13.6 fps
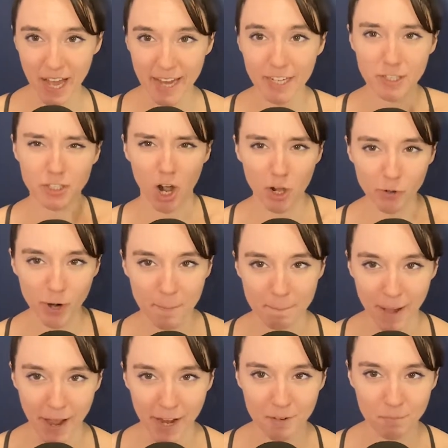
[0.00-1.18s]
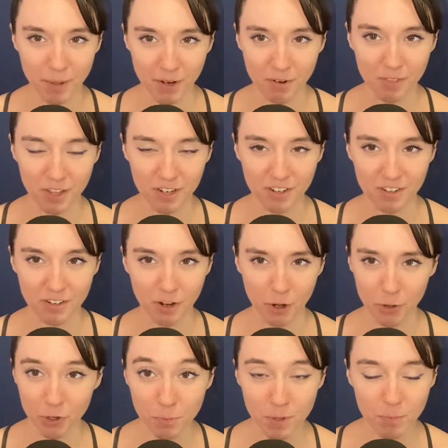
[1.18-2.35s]
I could tolerate mine better than
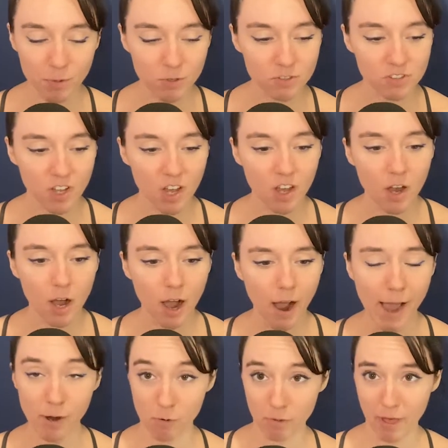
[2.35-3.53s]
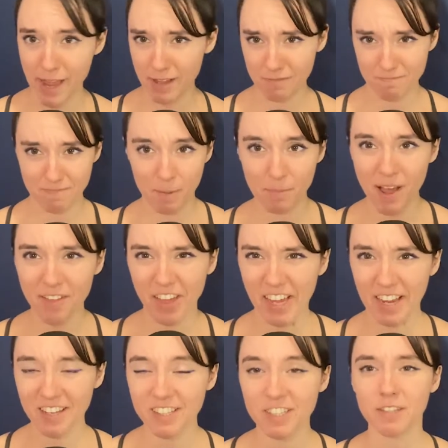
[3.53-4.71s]
other people's. I'm not like
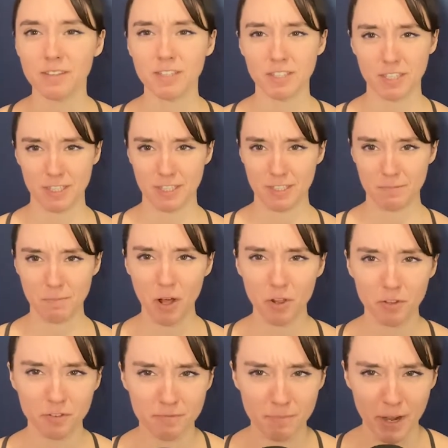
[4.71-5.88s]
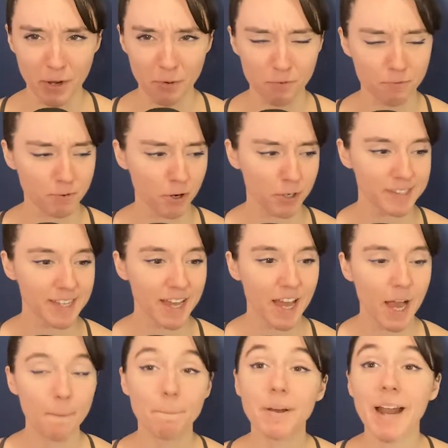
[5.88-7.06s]
into the smell of my own farts,
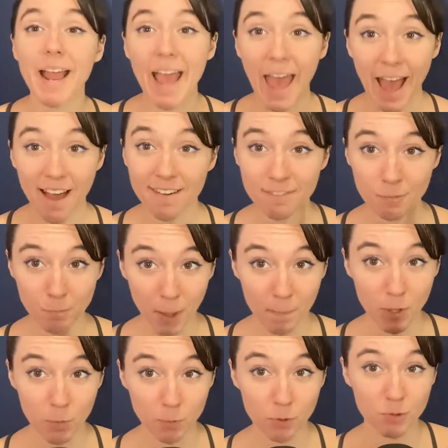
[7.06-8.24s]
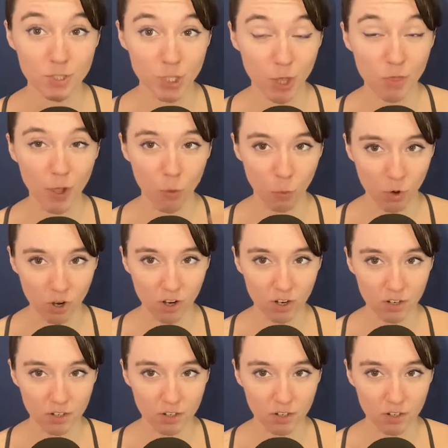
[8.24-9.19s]
but I have met people who said they were.